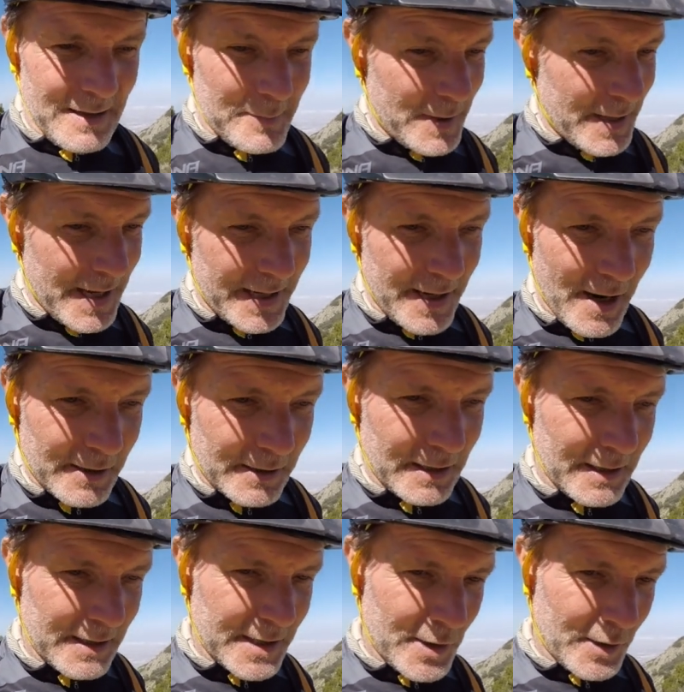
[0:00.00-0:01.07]
But there you go,
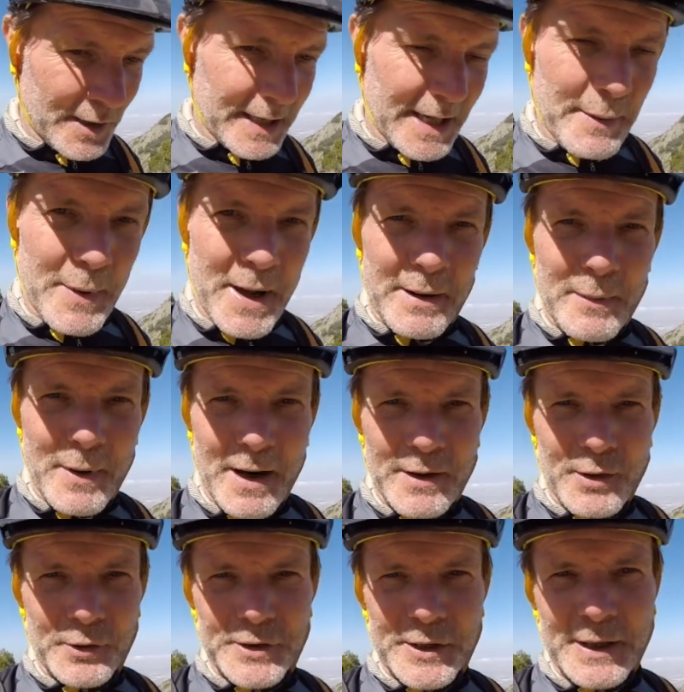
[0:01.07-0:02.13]
you're not going to get better by
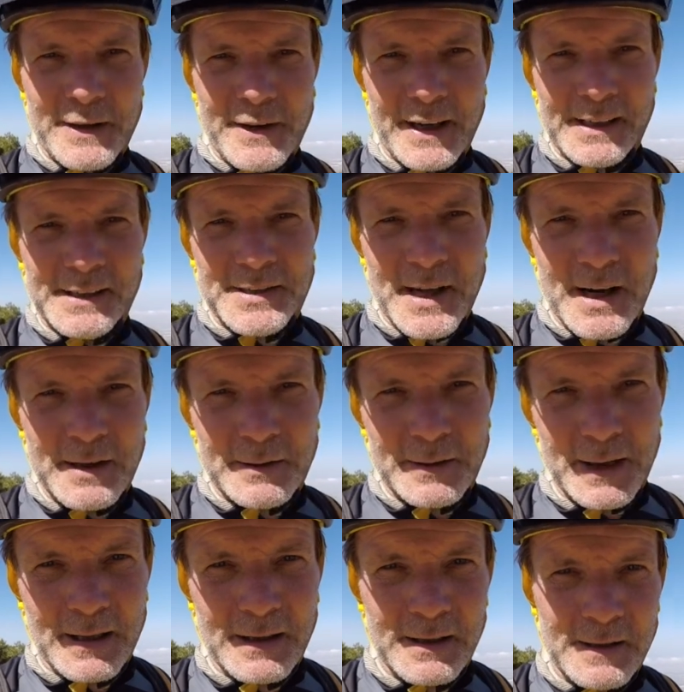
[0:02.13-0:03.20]
not doing things,
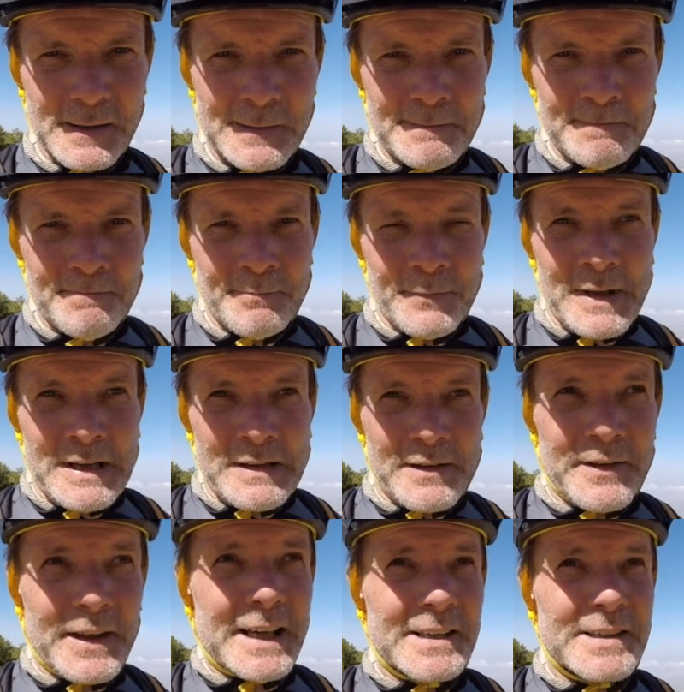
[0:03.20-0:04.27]
so the
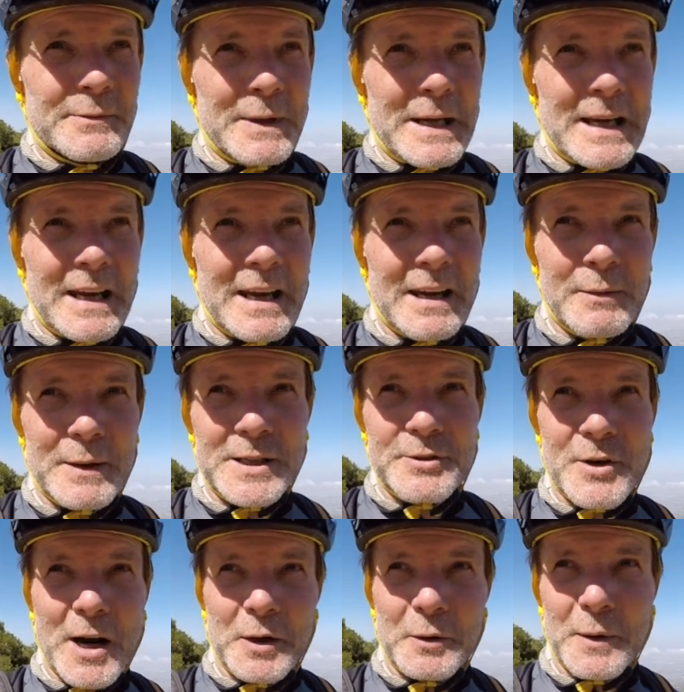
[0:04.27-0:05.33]
things that we
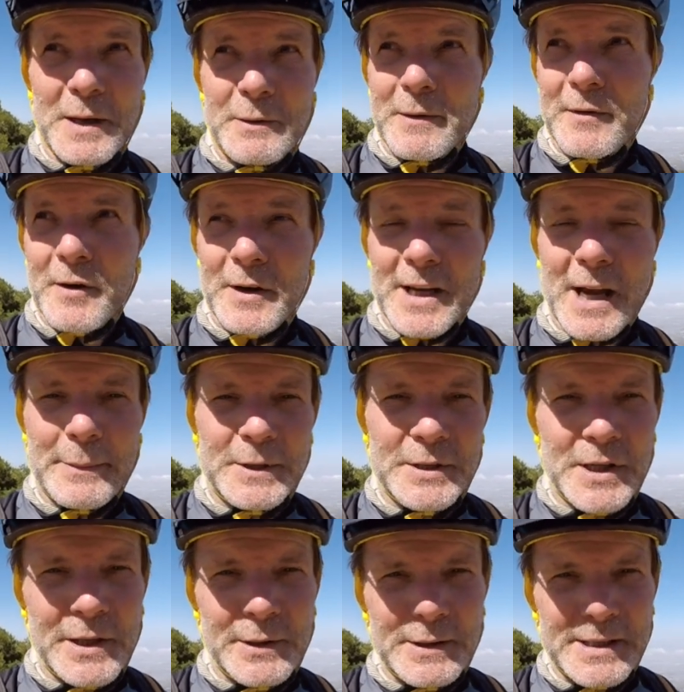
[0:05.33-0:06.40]
struggle with, we've got to come and
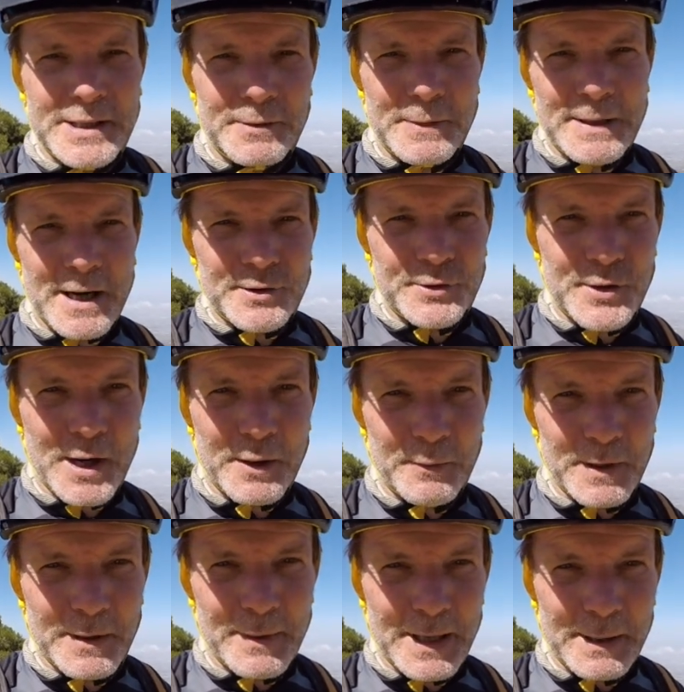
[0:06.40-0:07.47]
do until we don't struggle
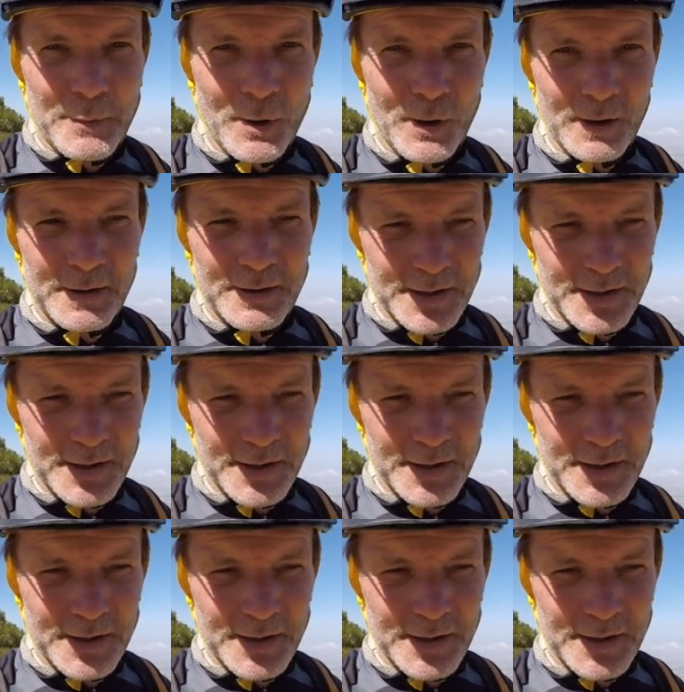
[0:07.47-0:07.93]
with them anymore.